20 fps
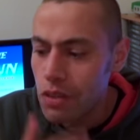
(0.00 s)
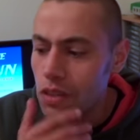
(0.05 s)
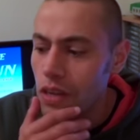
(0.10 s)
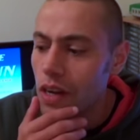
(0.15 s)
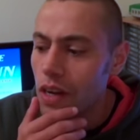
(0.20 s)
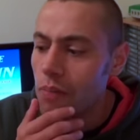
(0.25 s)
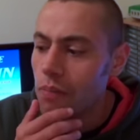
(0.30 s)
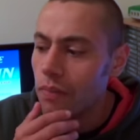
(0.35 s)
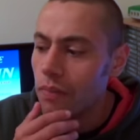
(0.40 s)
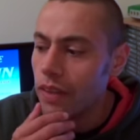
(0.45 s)

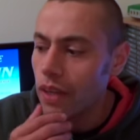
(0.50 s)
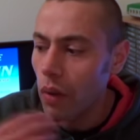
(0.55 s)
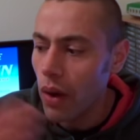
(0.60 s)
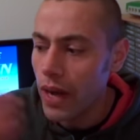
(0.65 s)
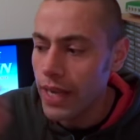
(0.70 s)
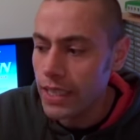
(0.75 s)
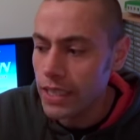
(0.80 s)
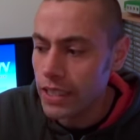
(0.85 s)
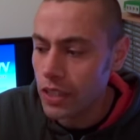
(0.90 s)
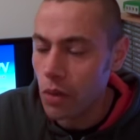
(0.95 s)
they're
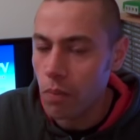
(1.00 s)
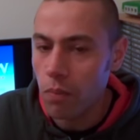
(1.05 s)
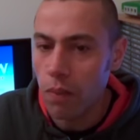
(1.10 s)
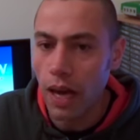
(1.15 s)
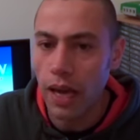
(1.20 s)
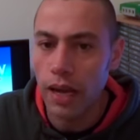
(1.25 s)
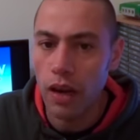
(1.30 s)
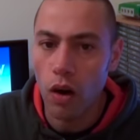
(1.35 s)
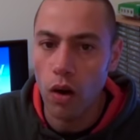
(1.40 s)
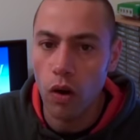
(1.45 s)
quite easy to come
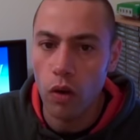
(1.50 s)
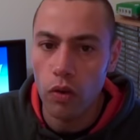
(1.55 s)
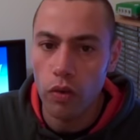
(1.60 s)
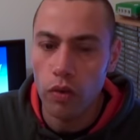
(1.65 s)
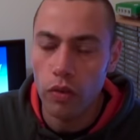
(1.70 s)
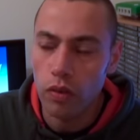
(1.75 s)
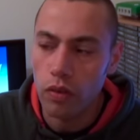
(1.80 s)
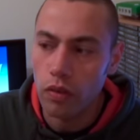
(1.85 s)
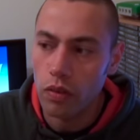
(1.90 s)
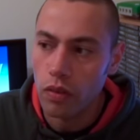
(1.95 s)
by
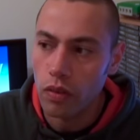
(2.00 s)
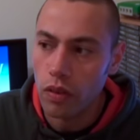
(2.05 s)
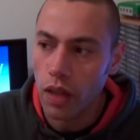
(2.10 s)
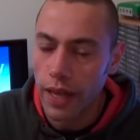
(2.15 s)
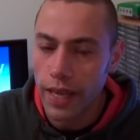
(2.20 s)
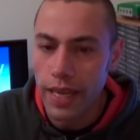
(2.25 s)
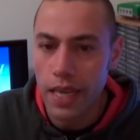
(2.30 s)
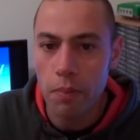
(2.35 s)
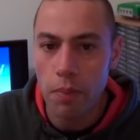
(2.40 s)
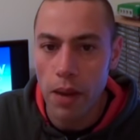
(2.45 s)
on
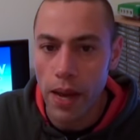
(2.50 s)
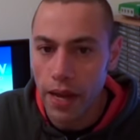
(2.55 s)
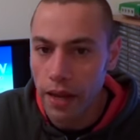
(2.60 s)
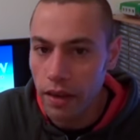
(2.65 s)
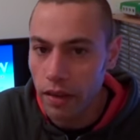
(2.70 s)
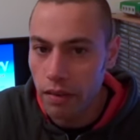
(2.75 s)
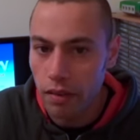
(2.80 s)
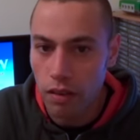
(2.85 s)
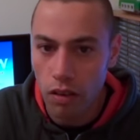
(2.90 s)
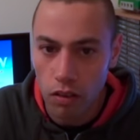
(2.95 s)
like eBay
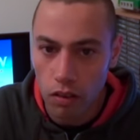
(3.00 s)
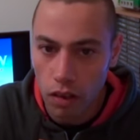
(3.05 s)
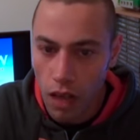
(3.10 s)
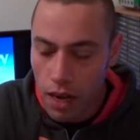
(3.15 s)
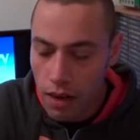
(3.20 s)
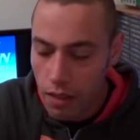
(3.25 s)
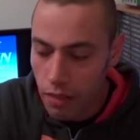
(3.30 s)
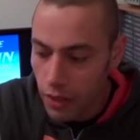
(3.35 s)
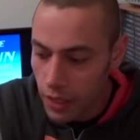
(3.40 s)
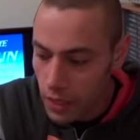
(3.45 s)
and
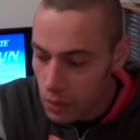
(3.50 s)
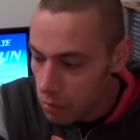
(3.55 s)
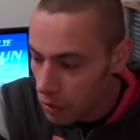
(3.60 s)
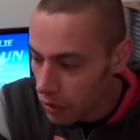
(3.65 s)
online and things,